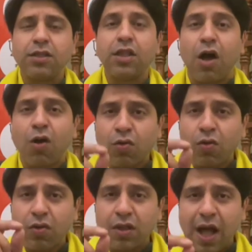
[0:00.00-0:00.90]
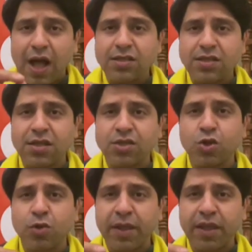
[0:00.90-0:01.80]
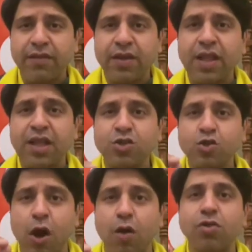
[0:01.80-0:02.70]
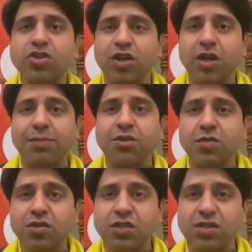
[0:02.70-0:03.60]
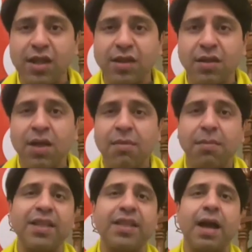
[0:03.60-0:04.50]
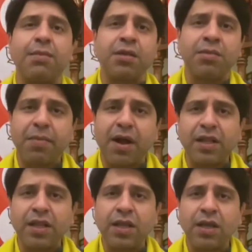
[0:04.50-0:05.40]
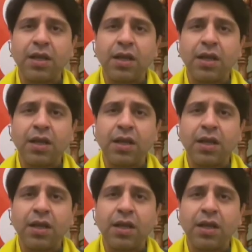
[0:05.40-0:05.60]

Now the answer should be given as to how much corruption was done by the Aam Aadmi Party,